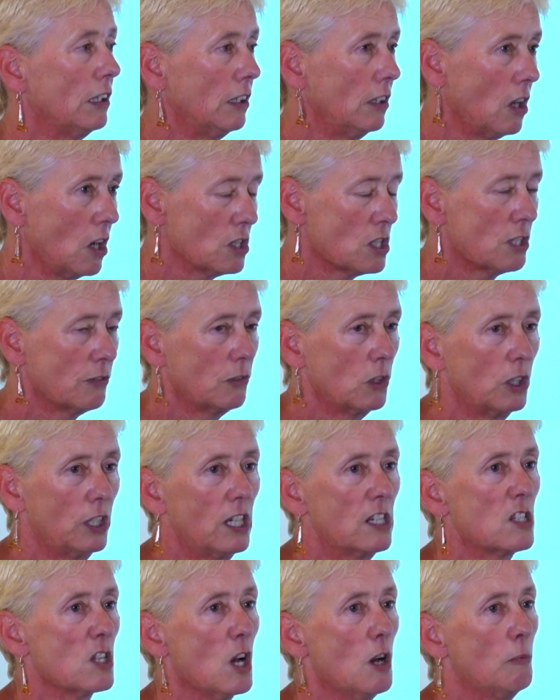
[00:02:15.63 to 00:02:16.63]
are lots of good
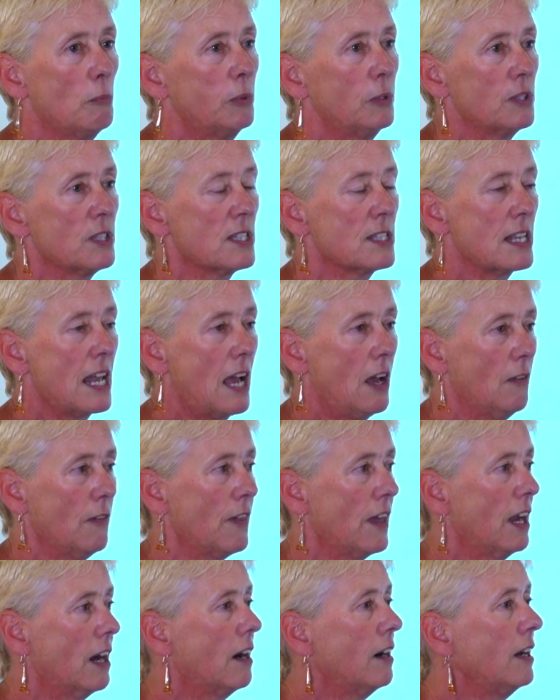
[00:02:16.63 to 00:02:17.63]
examples
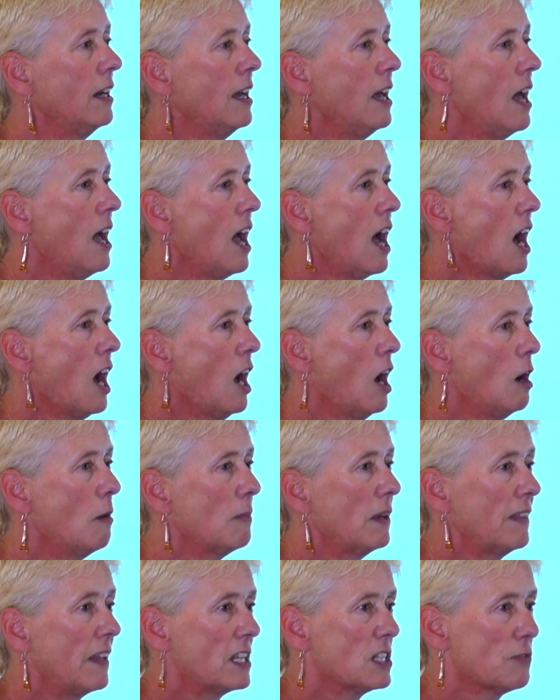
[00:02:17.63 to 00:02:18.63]
out there.
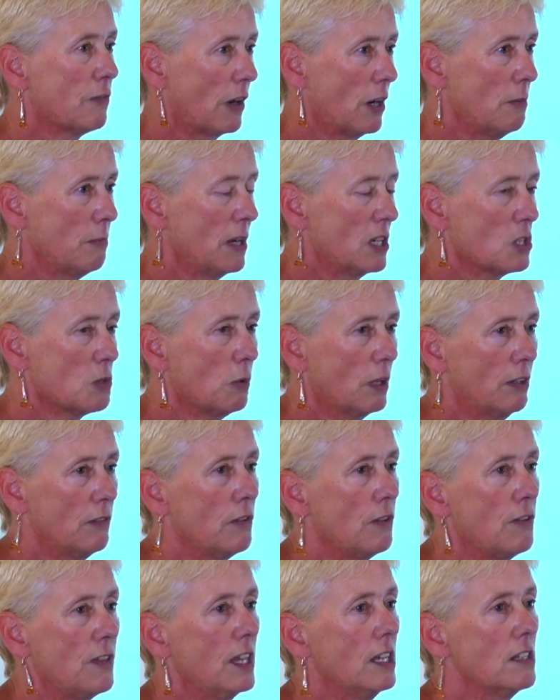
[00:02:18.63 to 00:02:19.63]
And that's very much one
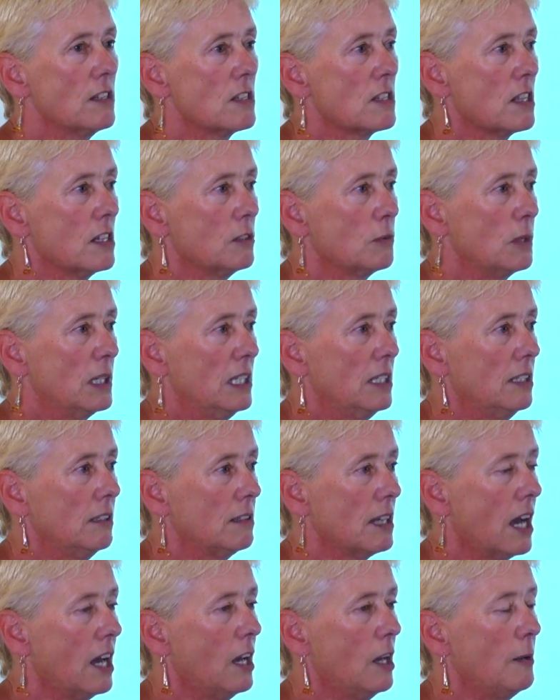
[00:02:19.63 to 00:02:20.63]
of the things that
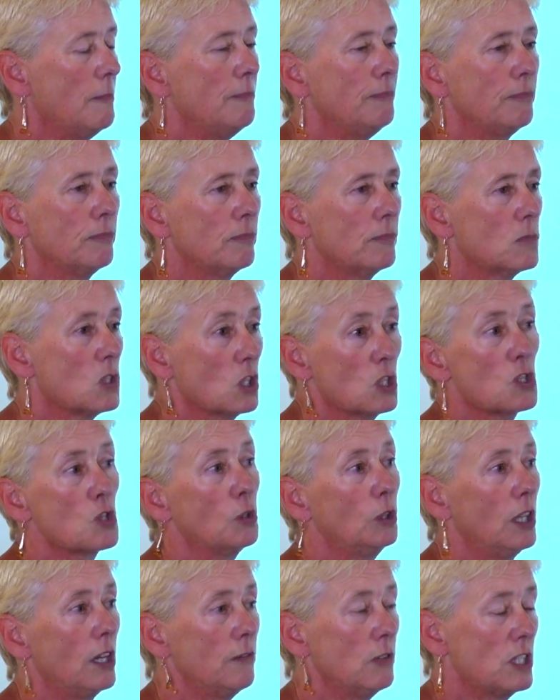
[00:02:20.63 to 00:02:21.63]
we took us
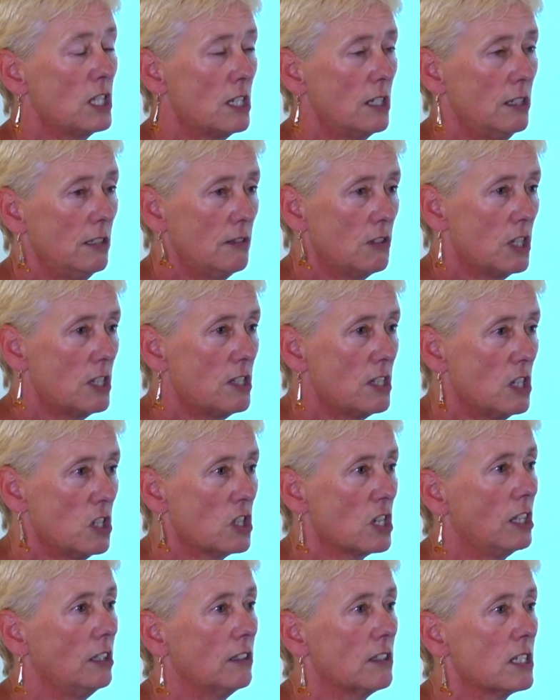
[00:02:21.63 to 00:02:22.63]
all over to
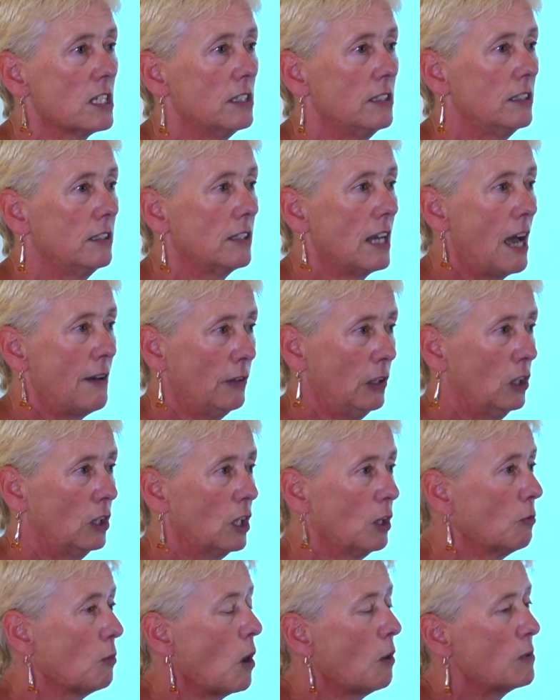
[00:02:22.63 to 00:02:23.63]
Sechelt to have a
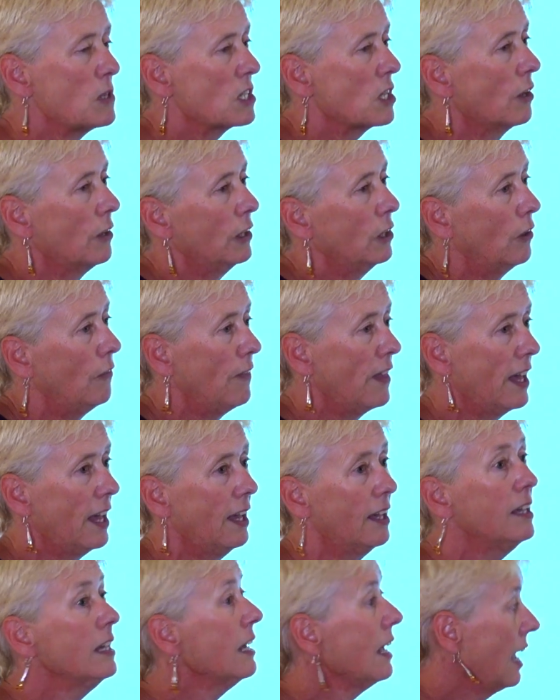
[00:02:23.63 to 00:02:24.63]
look at what was going on
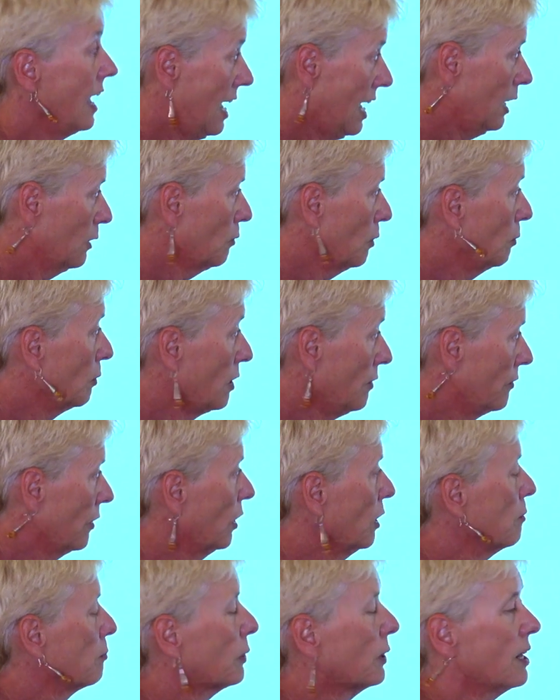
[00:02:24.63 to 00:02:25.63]
there, and we were
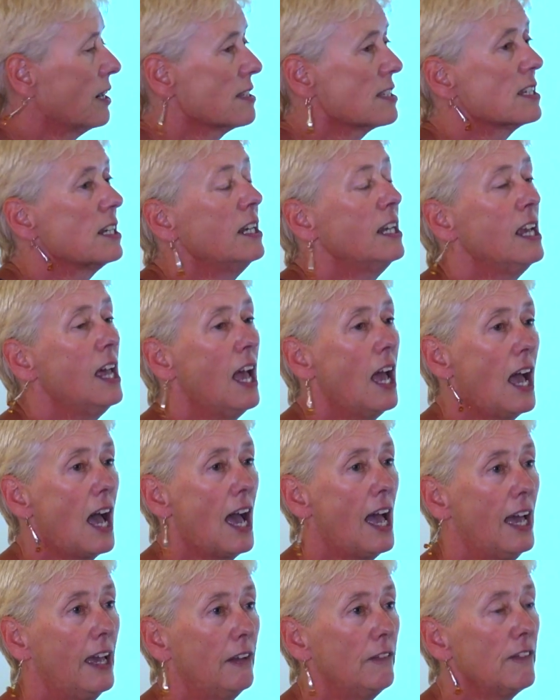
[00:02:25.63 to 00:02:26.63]
very impressed.
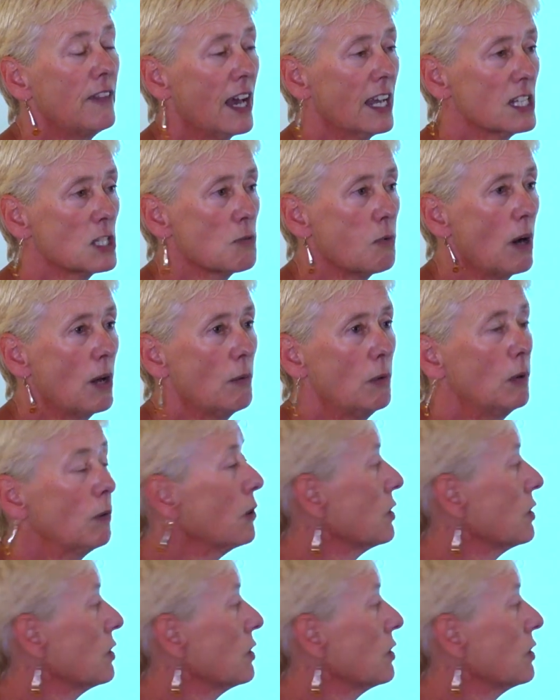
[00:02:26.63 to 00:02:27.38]
And that's why we